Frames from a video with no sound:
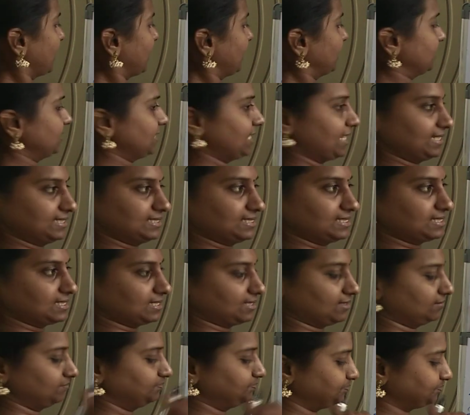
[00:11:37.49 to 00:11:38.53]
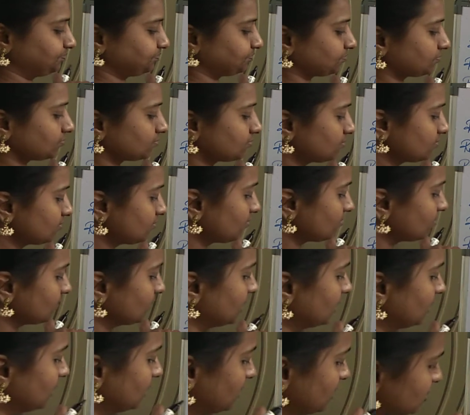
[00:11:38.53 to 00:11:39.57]
and Hz.
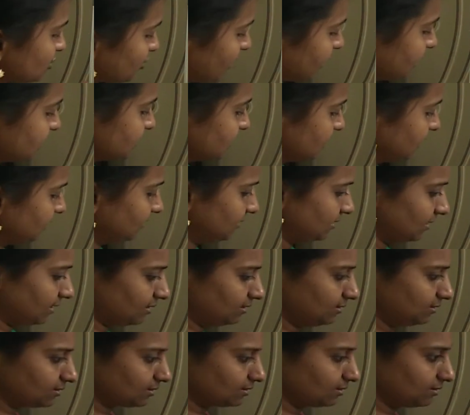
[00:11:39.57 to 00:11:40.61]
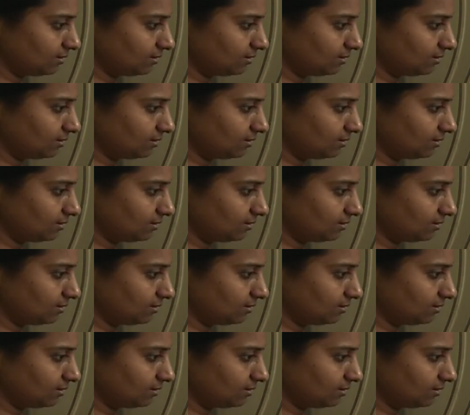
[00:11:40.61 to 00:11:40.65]
So I said that